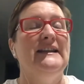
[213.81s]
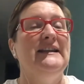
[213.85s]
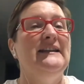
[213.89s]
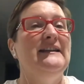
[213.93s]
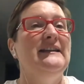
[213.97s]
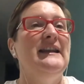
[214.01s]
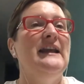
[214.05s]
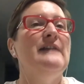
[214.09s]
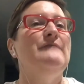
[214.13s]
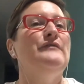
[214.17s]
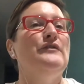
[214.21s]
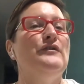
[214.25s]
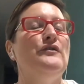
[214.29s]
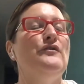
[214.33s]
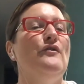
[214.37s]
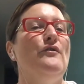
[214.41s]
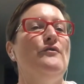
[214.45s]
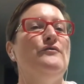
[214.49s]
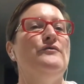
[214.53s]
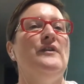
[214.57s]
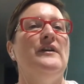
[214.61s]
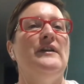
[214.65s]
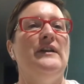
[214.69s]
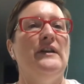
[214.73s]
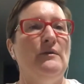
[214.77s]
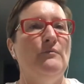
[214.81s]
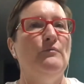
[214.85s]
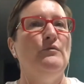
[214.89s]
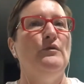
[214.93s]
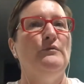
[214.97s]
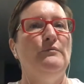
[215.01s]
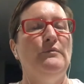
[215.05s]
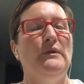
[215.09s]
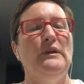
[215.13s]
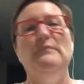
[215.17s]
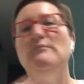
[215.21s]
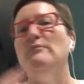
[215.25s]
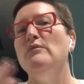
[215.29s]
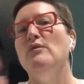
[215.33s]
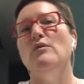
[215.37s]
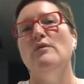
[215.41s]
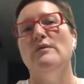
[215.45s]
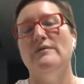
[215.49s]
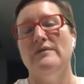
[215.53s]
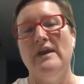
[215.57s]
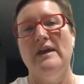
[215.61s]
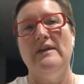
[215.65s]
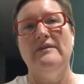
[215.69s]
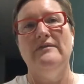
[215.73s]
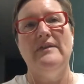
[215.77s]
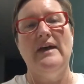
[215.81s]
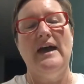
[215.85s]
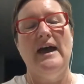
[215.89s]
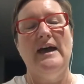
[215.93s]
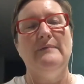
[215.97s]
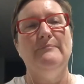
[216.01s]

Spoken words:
never thought that it would be more than that.